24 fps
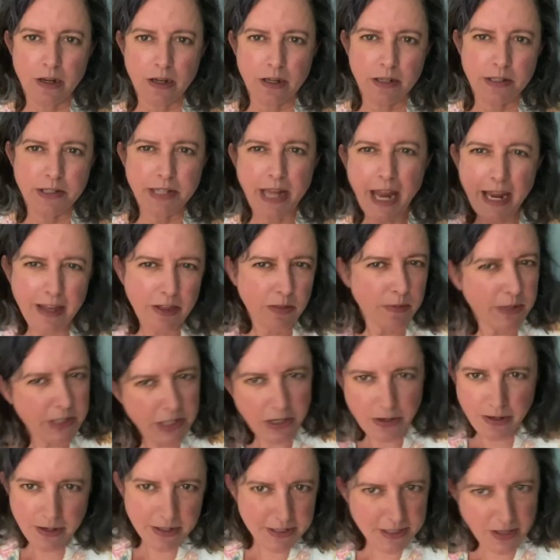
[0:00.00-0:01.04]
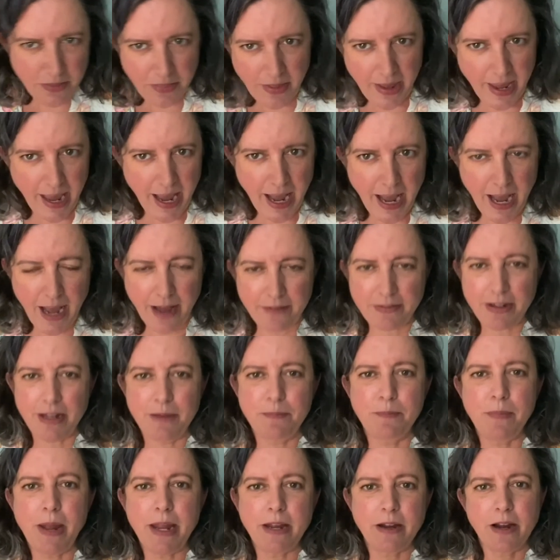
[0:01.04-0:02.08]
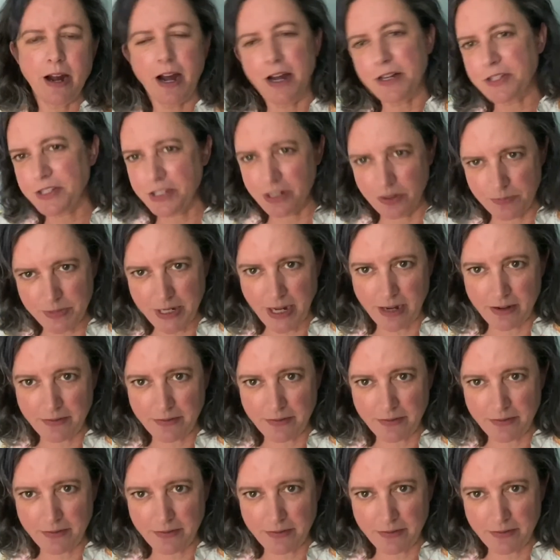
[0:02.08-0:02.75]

take the materials that they have and make costumes out of